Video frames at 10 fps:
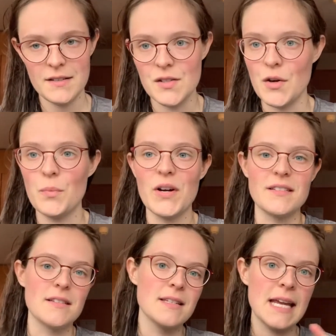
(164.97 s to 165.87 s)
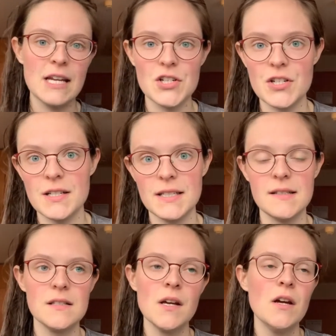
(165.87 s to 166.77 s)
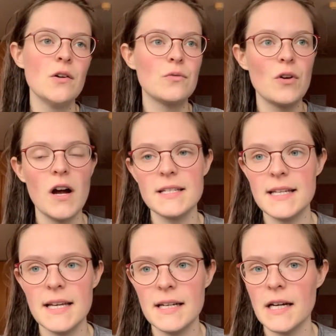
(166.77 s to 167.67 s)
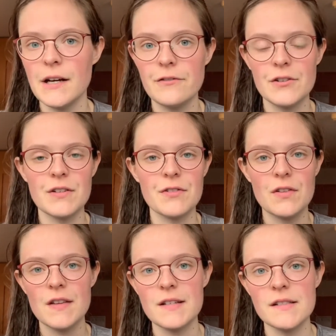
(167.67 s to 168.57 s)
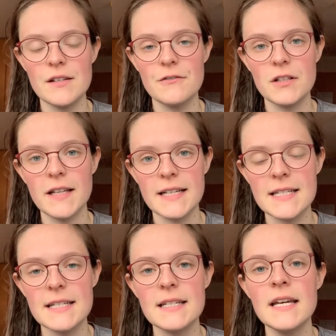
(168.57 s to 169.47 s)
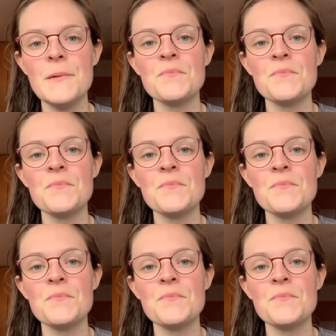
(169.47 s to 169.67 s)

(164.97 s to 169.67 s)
So presentations, raw data for different things they've collected.